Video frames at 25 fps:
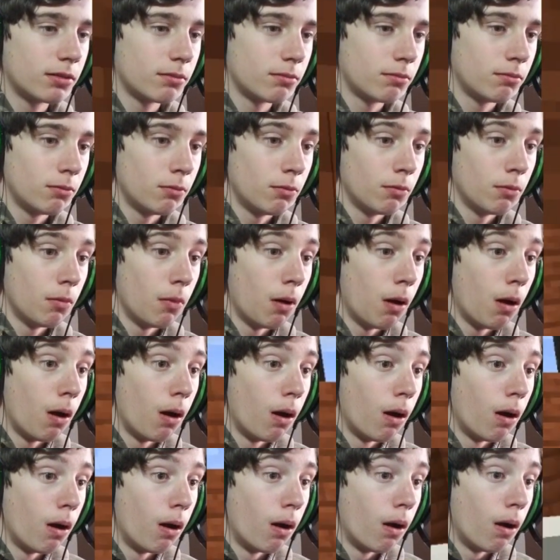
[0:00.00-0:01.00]

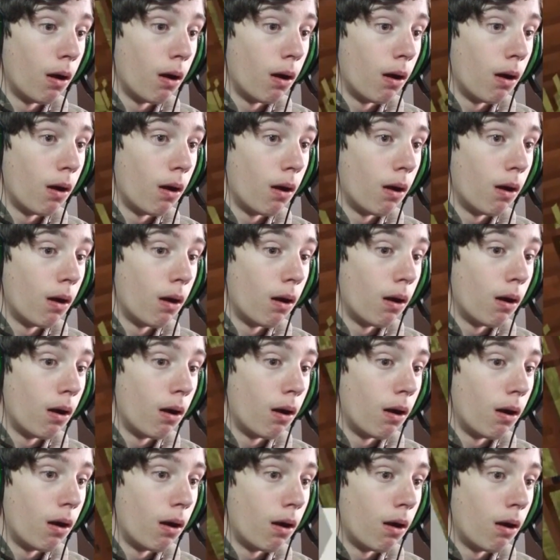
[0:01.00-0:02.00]

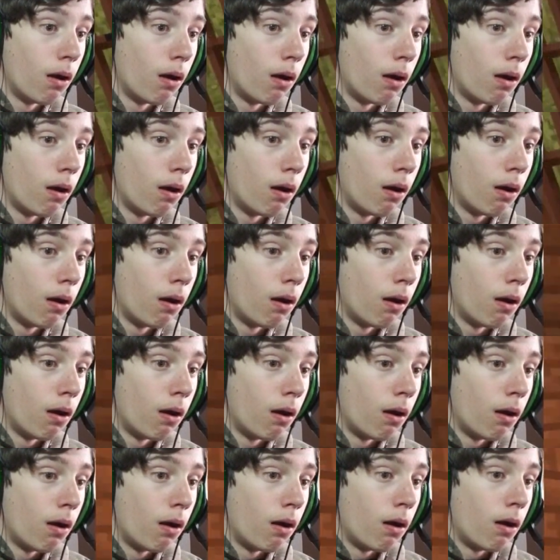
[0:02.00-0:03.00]

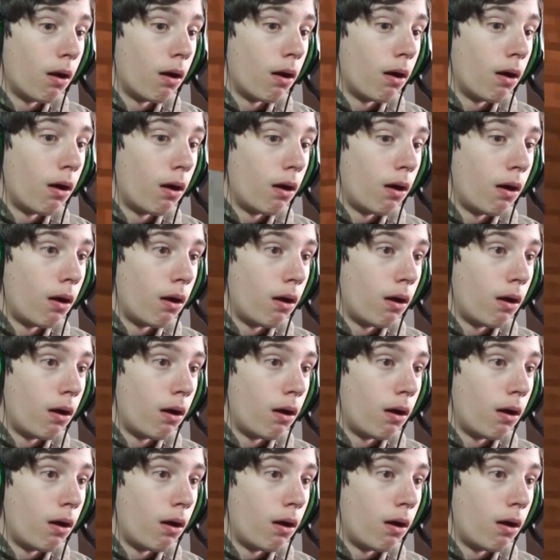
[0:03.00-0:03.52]
(silence)